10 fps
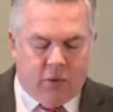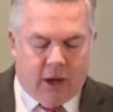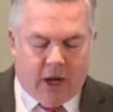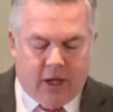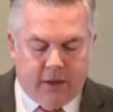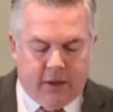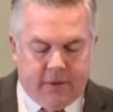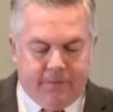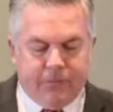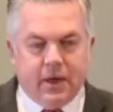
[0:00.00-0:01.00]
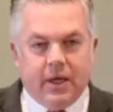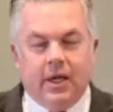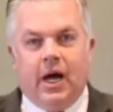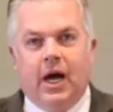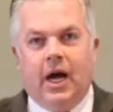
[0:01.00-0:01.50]
Well,
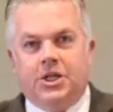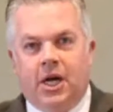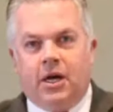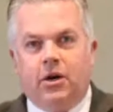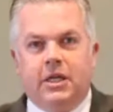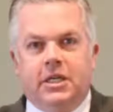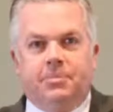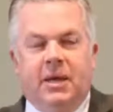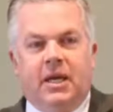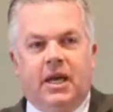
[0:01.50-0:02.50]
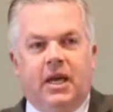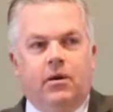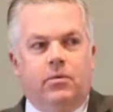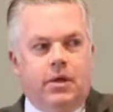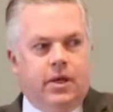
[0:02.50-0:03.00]
uh, generally
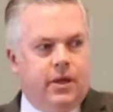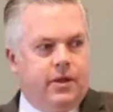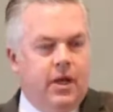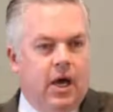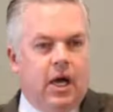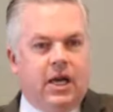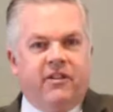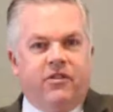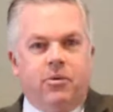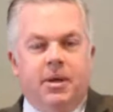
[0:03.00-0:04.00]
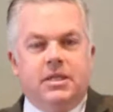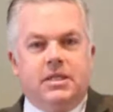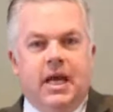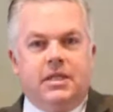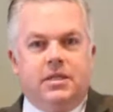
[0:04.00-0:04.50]
speaking, with uh,
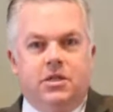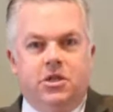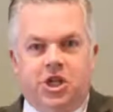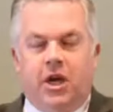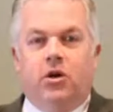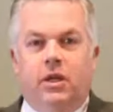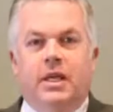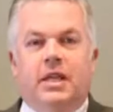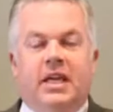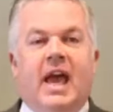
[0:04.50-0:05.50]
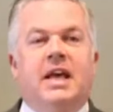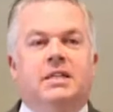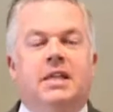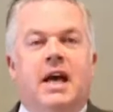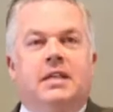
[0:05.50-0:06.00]
governments, that's generally the
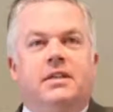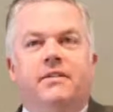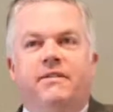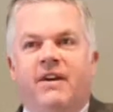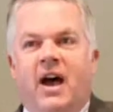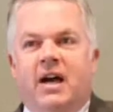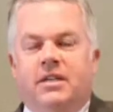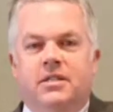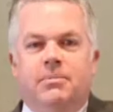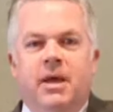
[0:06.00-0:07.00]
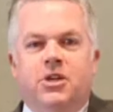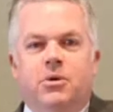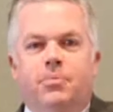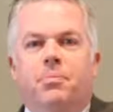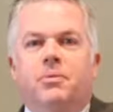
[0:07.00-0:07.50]
case. And that, in fact, is a
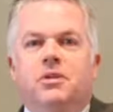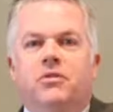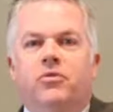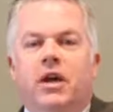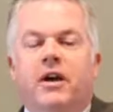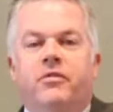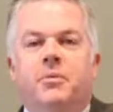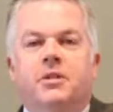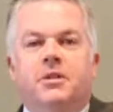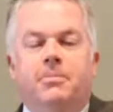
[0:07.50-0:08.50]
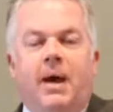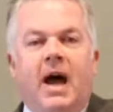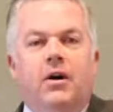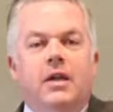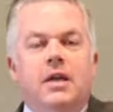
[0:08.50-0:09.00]
major purpose of what government's
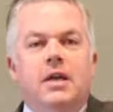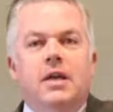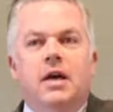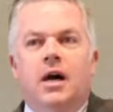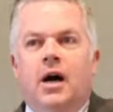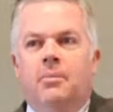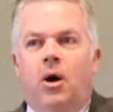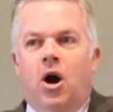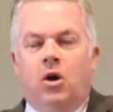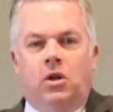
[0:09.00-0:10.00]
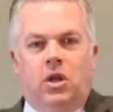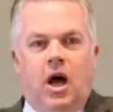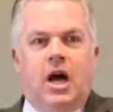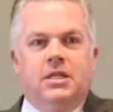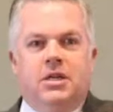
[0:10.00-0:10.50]
about. Um, our
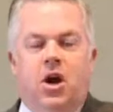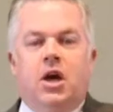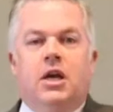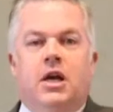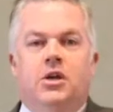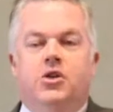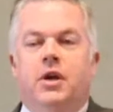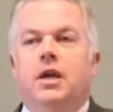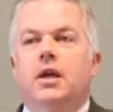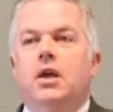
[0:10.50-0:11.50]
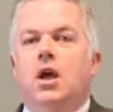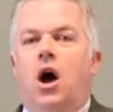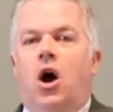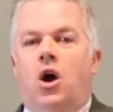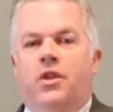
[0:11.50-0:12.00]
laws in our country
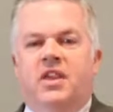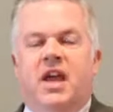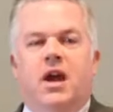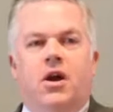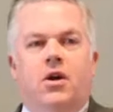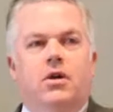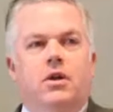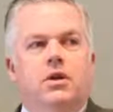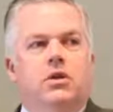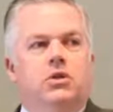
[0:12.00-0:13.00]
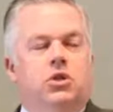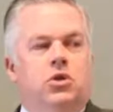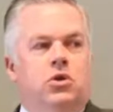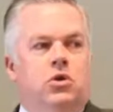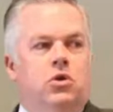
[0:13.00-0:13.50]
are there
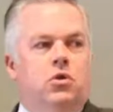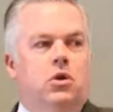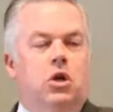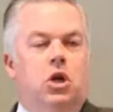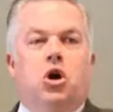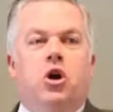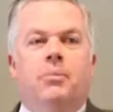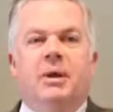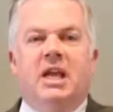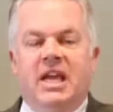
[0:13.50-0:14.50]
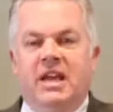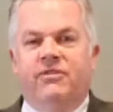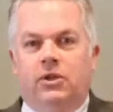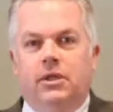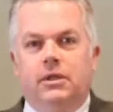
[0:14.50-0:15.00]
to curb
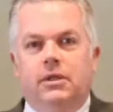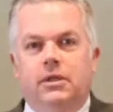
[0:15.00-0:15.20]
evil